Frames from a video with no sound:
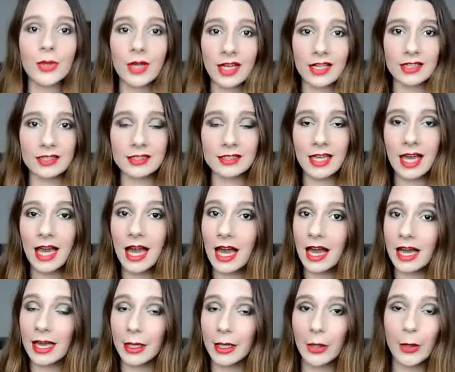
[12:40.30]
Guys,
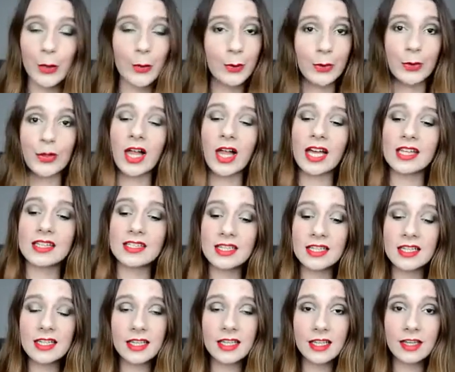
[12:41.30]
I hope you liked
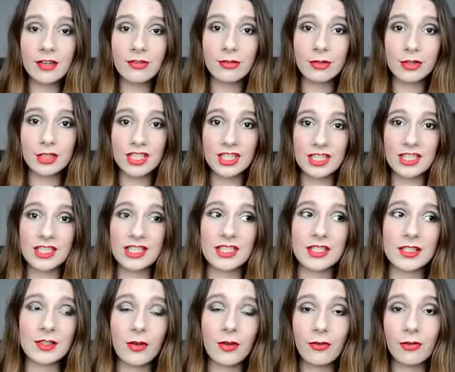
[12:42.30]
it. If you did,
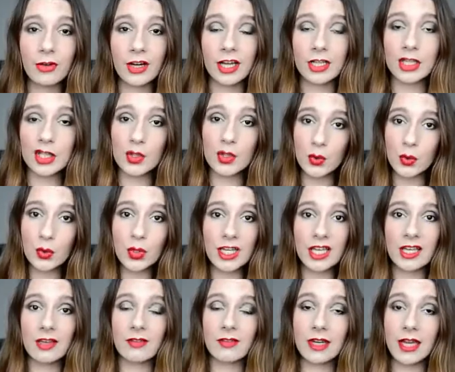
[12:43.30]
don't forget to
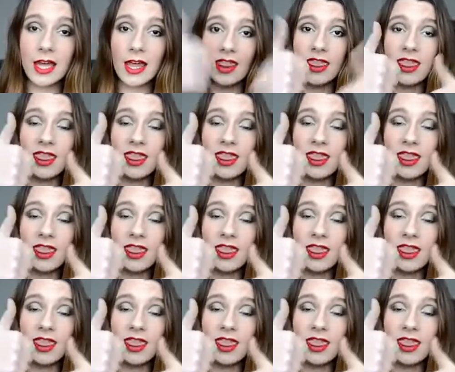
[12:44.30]
give it a